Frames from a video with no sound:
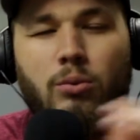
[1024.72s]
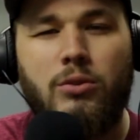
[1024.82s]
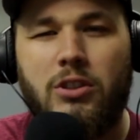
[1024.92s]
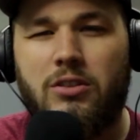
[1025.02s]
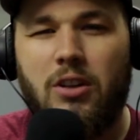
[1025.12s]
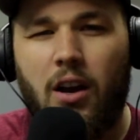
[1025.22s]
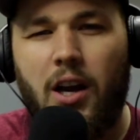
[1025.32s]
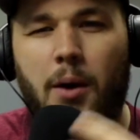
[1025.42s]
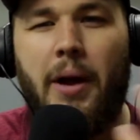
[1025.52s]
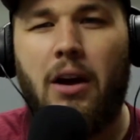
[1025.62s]
don't just
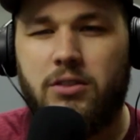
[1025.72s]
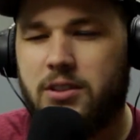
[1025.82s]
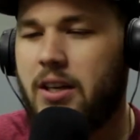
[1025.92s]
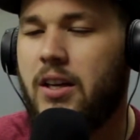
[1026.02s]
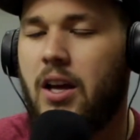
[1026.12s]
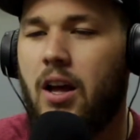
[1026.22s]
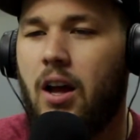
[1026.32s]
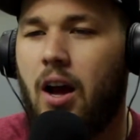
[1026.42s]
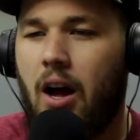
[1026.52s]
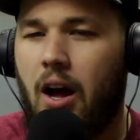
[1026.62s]
come out and say,
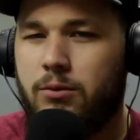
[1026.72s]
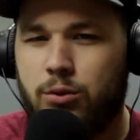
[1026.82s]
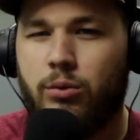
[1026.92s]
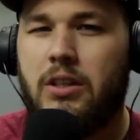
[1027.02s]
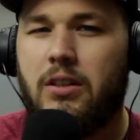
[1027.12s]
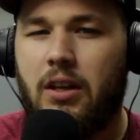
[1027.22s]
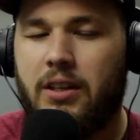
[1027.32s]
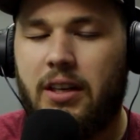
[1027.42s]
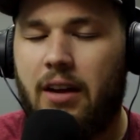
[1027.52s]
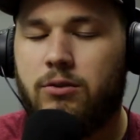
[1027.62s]

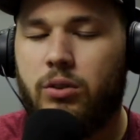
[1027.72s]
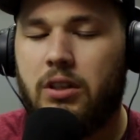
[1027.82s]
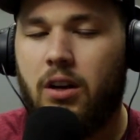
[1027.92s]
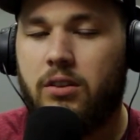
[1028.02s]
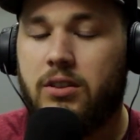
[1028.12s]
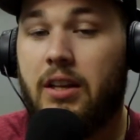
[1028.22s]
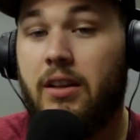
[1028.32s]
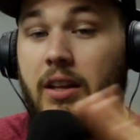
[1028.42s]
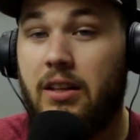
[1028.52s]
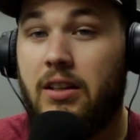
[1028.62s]
can I have $20?
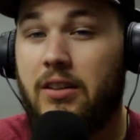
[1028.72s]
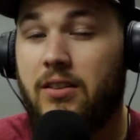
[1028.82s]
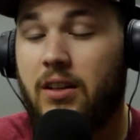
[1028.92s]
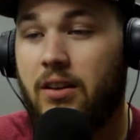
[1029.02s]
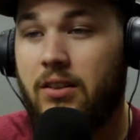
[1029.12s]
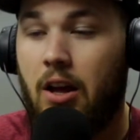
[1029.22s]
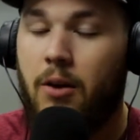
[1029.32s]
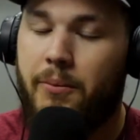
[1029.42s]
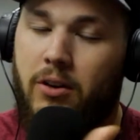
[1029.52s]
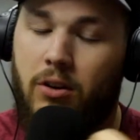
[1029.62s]
And then he says,
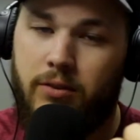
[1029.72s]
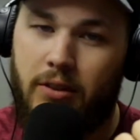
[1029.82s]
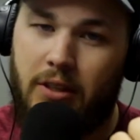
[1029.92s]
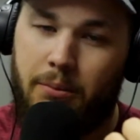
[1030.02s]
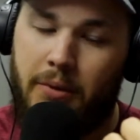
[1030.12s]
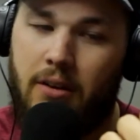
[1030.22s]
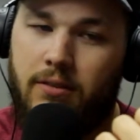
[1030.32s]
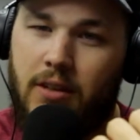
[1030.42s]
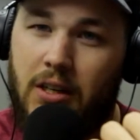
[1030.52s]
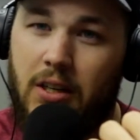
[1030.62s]
my girlfriend kicked me
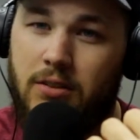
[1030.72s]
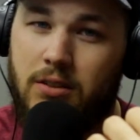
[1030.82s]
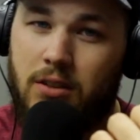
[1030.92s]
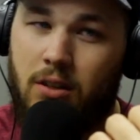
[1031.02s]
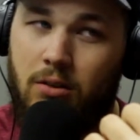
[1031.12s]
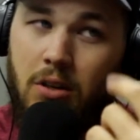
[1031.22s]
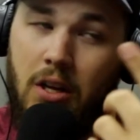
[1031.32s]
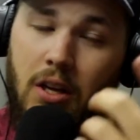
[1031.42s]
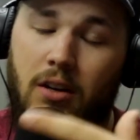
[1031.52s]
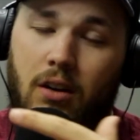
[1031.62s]
out 5 days ago,
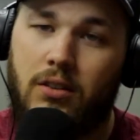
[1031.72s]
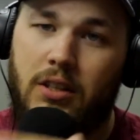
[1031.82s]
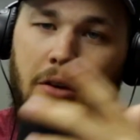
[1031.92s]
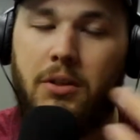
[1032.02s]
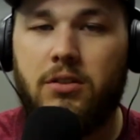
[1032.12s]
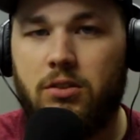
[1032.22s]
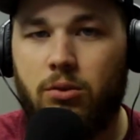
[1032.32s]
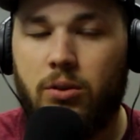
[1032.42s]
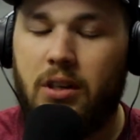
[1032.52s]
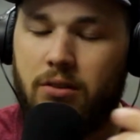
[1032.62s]
and all gave me a
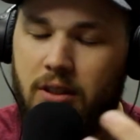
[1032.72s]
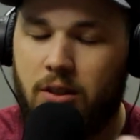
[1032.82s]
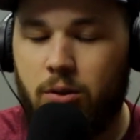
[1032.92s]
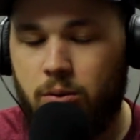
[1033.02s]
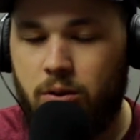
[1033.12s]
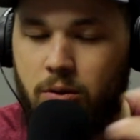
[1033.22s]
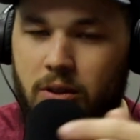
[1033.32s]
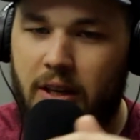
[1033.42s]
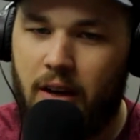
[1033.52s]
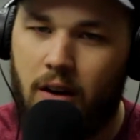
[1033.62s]
story, and I was like,
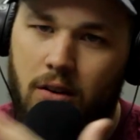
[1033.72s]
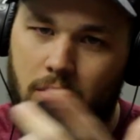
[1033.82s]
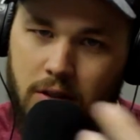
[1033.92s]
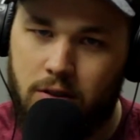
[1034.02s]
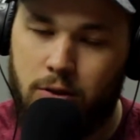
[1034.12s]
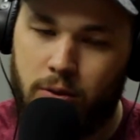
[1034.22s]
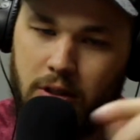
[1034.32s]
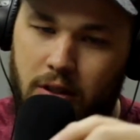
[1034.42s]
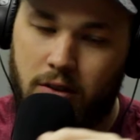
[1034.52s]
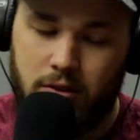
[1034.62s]
cool, yeah, I'll go get you
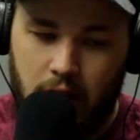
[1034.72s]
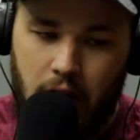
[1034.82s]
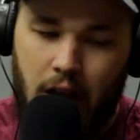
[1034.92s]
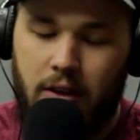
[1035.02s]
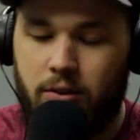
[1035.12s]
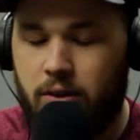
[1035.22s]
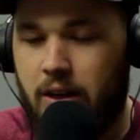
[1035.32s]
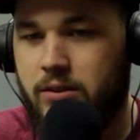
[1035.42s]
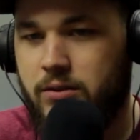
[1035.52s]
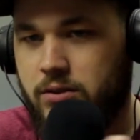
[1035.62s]
$20. So
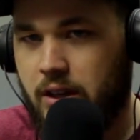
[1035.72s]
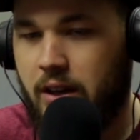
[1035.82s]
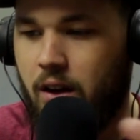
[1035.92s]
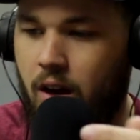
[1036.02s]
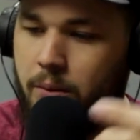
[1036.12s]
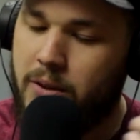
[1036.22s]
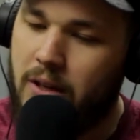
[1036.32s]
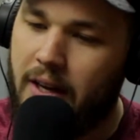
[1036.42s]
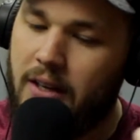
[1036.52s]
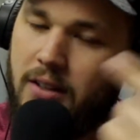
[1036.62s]
I was like, I
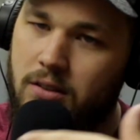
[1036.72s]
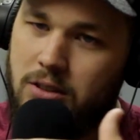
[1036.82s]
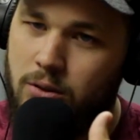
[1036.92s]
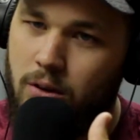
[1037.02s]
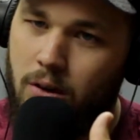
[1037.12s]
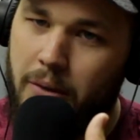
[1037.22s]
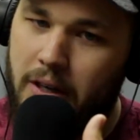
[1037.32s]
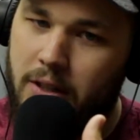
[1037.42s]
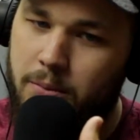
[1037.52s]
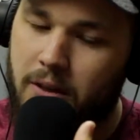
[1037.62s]
gotta get this U-Haul
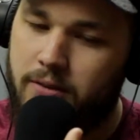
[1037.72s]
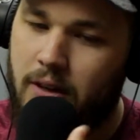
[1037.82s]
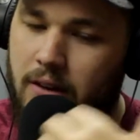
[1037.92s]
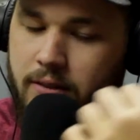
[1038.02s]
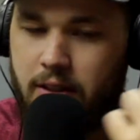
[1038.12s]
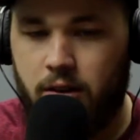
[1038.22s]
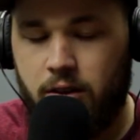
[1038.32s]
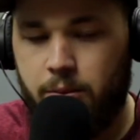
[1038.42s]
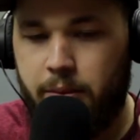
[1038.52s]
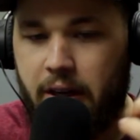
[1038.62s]
back here by 5, and I'll
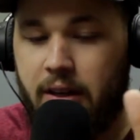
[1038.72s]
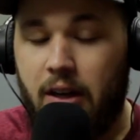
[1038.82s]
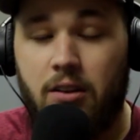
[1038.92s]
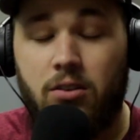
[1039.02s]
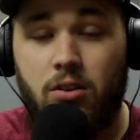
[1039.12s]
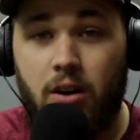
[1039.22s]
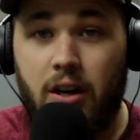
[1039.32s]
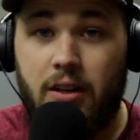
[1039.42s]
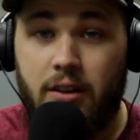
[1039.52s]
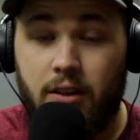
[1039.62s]
come back.
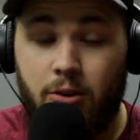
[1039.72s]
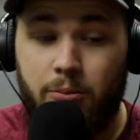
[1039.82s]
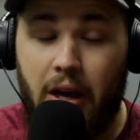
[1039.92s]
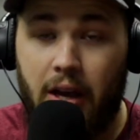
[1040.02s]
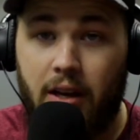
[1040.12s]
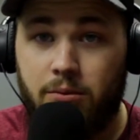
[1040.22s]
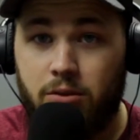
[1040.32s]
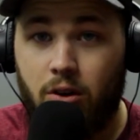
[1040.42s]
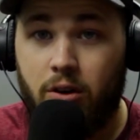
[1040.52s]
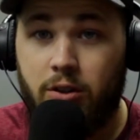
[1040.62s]
Sorry, I didn't come back. I'm
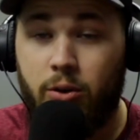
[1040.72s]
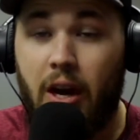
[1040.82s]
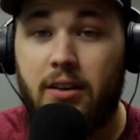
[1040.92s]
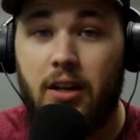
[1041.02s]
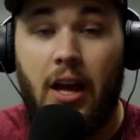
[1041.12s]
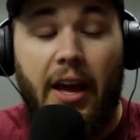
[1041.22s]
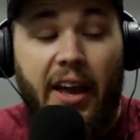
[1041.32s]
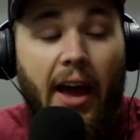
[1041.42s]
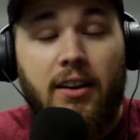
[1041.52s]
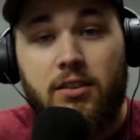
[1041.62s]
sorry. He had
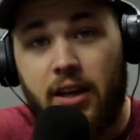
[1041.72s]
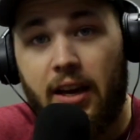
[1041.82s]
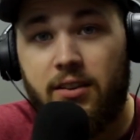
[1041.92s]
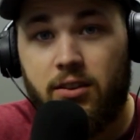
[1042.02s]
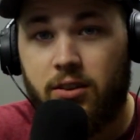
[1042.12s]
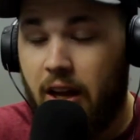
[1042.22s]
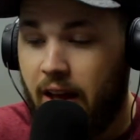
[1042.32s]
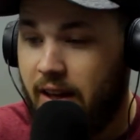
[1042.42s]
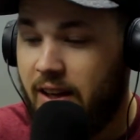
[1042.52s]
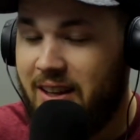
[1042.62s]
a taser.
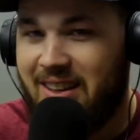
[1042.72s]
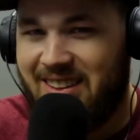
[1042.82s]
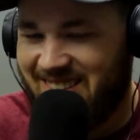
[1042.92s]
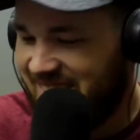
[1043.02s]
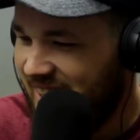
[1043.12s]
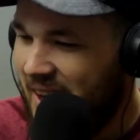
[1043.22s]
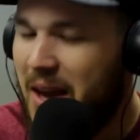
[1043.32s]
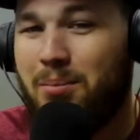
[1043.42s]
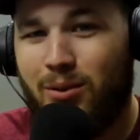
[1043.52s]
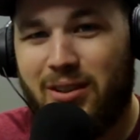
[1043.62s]

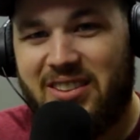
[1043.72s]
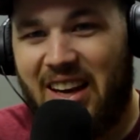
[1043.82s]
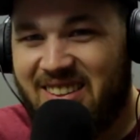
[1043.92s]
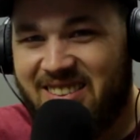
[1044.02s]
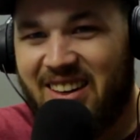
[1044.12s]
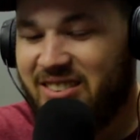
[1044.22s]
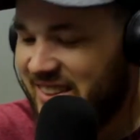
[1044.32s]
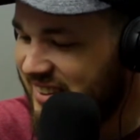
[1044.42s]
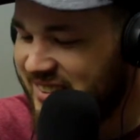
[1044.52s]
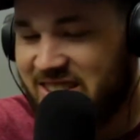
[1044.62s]
He pulled a taser. I
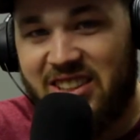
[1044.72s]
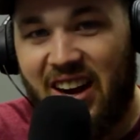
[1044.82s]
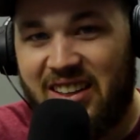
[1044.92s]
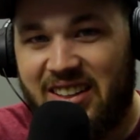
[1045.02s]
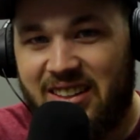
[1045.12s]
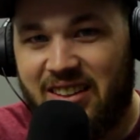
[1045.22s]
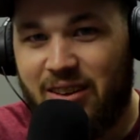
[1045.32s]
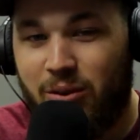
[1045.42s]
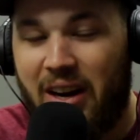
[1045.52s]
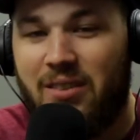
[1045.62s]
was like shocking it,
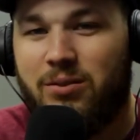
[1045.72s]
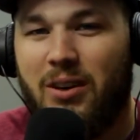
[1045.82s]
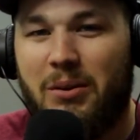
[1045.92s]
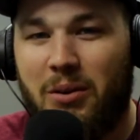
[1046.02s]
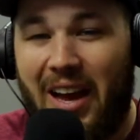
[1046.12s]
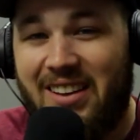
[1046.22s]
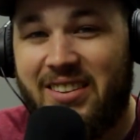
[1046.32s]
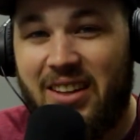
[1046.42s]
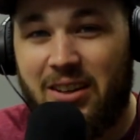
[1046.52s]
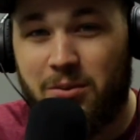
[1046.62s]
like right in front of you
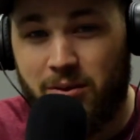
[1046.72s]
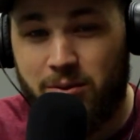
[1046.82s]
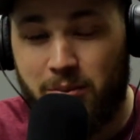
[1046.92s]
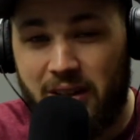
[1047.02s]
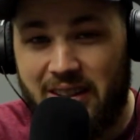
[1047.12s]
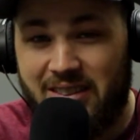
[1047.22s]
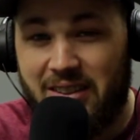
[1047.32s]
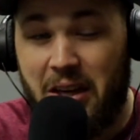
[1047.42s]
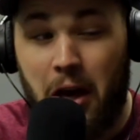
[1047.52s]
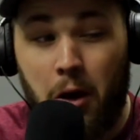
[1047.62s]
as he's asking me for money. I was
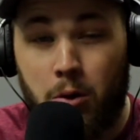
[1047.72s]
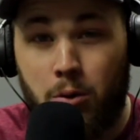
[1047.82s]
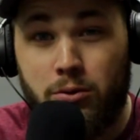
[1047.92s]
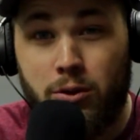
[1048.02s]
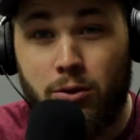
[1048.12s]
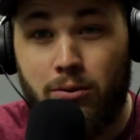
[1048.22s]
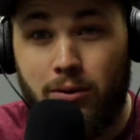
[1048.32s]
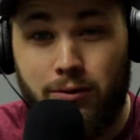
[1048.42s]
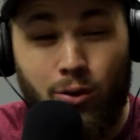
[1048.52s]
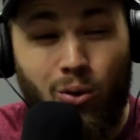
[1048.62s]
like, yeah, cool,
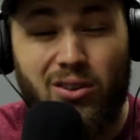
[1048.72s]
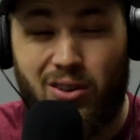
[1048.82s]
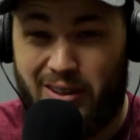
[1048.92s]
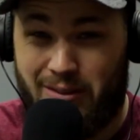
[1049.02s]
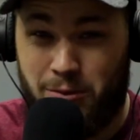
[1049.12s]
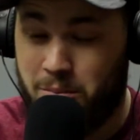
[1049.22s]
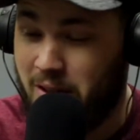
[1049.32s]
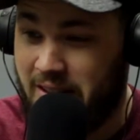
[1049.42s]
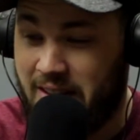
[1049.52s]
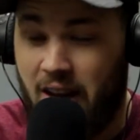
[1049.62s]
dude. Of course I'll give you
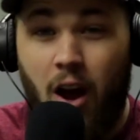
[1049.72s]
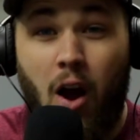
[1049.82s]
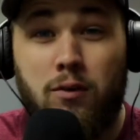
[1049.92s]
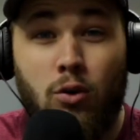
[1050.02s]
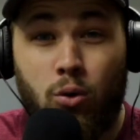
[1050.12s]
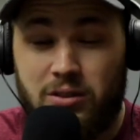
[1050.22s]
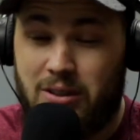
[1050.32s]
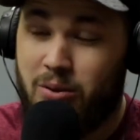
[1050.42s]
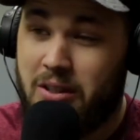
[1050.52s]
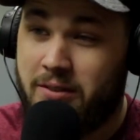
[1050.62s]
money. Of
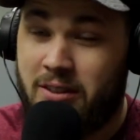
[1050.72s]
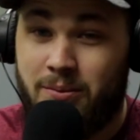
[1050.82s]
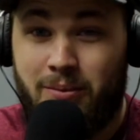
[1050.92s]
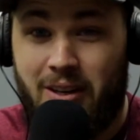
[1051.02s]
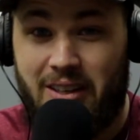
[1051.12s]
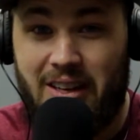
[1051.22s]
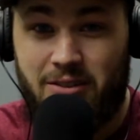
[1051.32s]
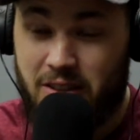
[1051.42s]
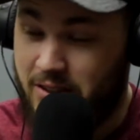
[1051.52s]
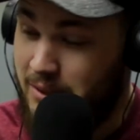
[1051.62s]
course I will give you money. And I
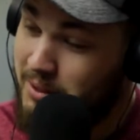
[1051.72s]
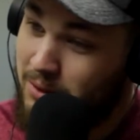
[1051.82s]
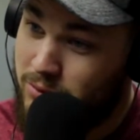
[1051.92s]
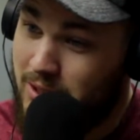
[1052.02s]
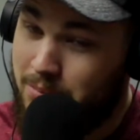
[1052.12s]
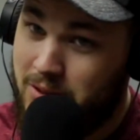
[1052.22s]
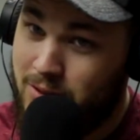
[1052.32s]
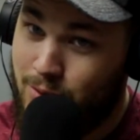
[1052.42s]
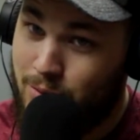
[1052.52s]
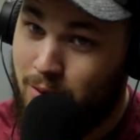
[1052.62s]
was like, let me go drop
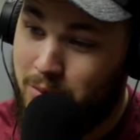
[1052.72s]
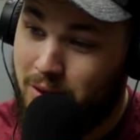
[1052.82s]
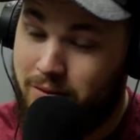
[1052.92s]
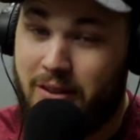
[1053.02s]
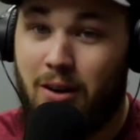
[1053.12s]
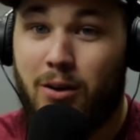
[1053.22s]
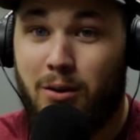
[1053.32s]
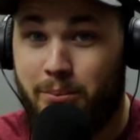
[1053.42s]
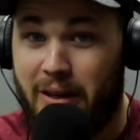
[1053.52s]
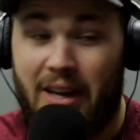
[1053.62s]
this U-Haul off, and I'll
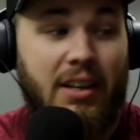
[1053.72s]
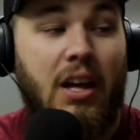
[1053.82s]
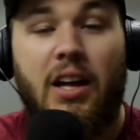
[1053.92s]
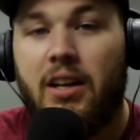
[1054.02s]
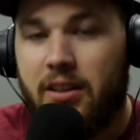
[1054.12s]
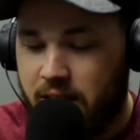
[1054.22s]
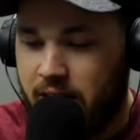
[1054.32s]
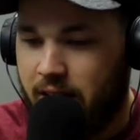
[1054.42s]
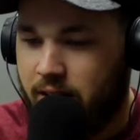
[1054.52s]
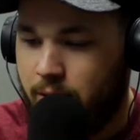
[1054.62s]
come back.
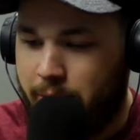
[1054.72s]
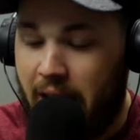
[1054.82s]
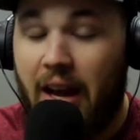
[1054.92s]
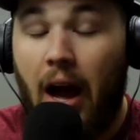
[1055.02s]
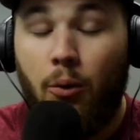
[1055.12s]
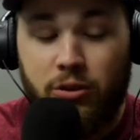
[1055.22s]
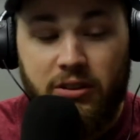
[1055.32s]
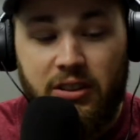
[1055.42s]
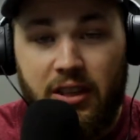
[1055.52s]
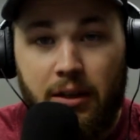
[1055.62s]
Did not come back. I was
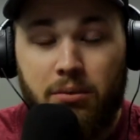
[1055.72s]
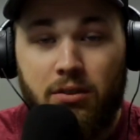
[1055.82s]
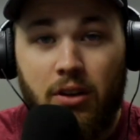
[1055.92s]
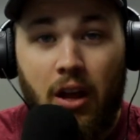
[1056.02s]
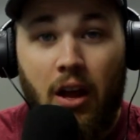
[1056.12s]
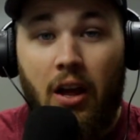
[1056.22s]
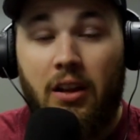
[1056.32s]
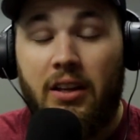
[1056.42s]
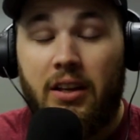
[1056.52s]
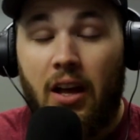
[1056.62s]
dips.
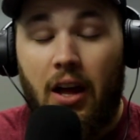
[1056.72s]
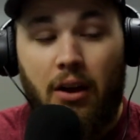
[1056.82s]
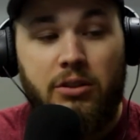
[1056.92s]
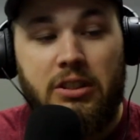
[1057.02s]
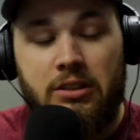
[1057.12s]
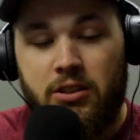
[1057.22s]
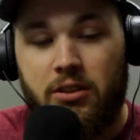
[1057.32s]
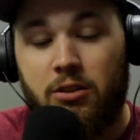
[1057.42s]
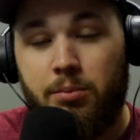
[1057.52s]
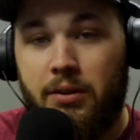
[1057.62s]
Like, I was just
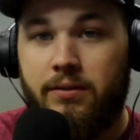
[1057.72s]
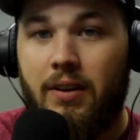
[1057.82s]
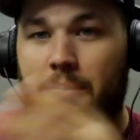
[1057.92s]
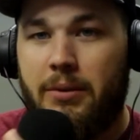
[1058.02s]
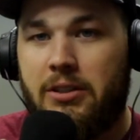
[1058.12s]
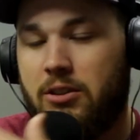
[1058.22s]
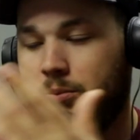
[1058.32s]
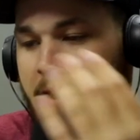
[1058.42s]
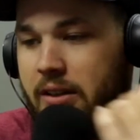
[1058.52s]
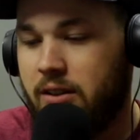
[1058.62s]
going to spend 5 minutes
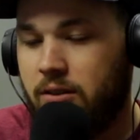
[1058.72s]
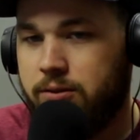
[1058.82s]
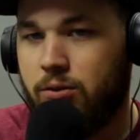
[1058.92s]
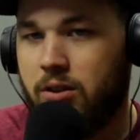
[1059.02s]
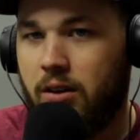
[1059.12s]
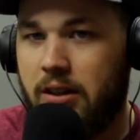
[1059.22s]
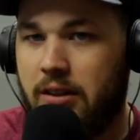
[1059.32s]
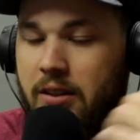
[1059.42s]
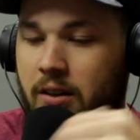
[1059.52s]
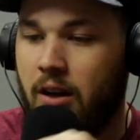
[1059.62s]
just bringing this futon
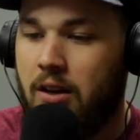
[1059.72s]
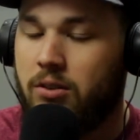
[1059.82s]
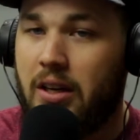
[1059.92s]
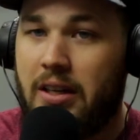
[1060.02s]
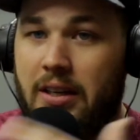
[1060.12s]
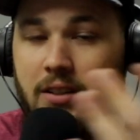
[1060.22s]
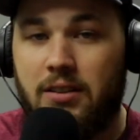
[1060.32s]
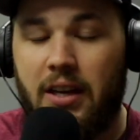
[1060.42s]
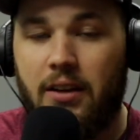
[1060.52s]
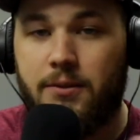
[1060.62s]
in here so I can get
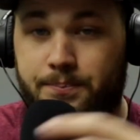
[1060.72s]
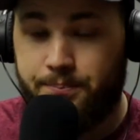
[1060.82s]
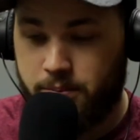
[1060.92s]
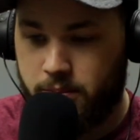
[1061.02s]
to town.